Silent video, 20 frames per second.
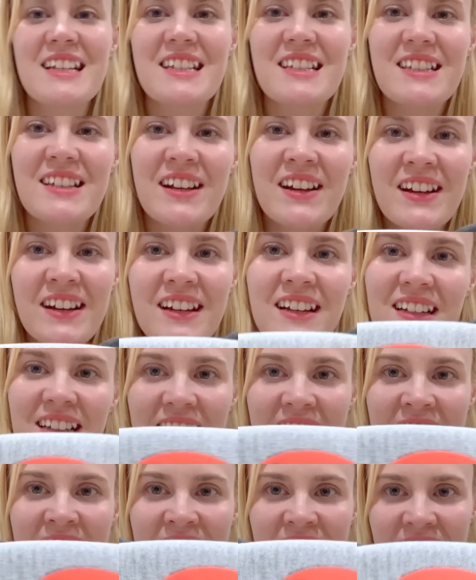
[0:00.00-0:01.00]
So
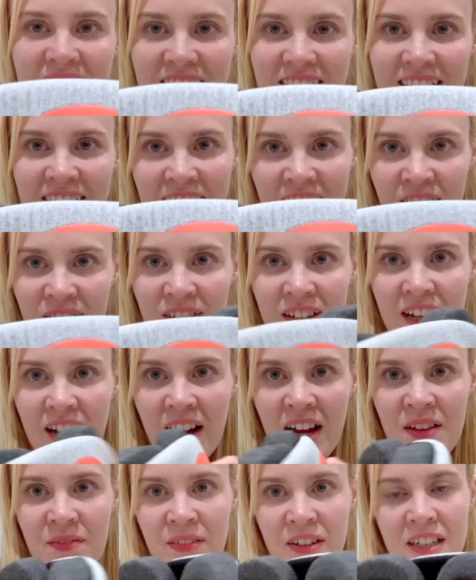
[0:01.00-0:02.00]
here's the lovely
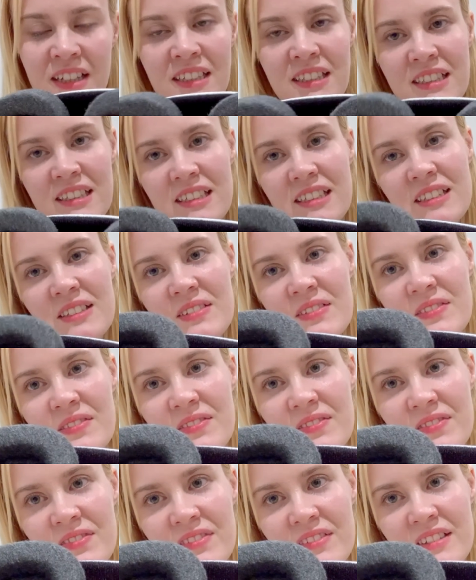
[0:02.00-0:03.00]
eye mask.
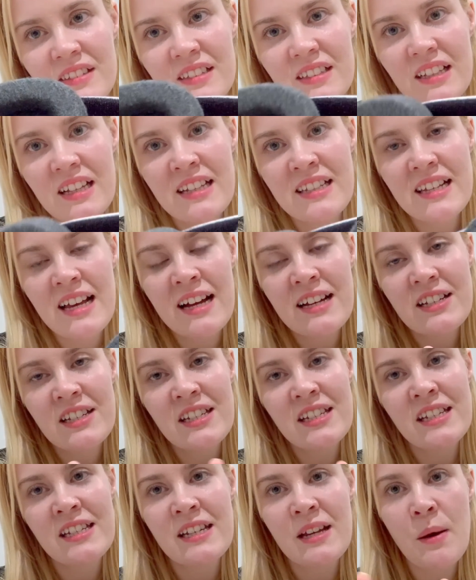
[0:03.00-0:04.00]
It's
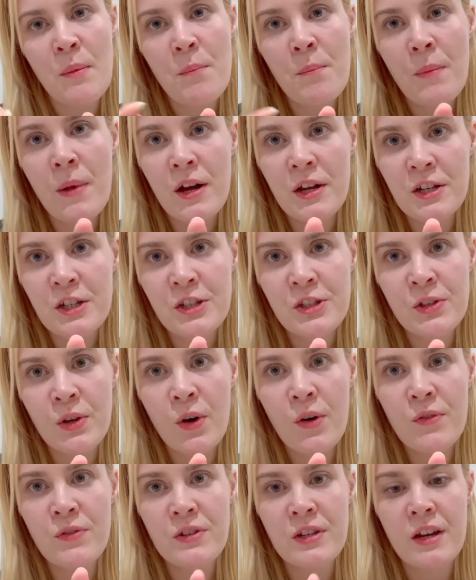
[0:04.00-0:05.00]
actually much
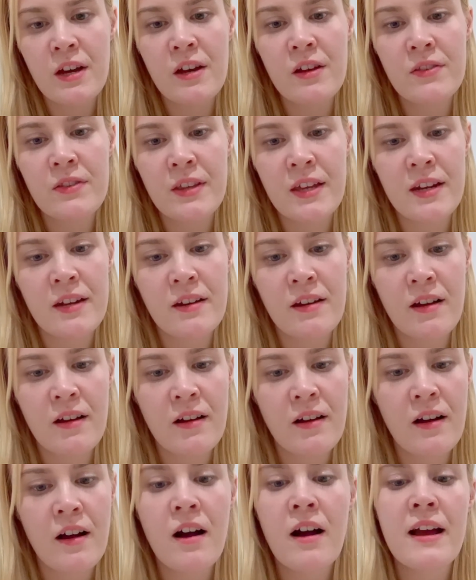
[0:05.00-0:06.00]
softer than
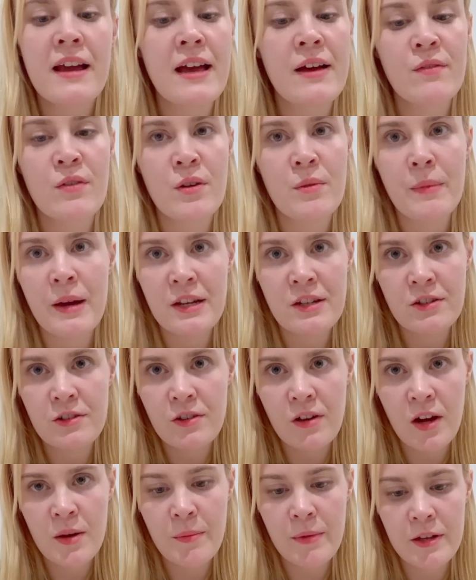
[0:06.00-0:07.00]
I ever imagined
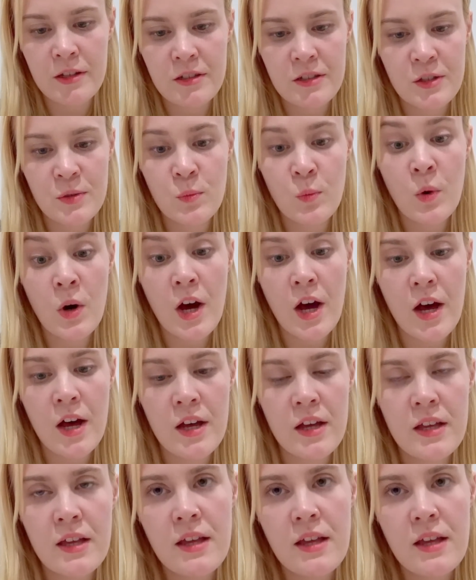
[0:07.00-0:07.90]
eye masks were.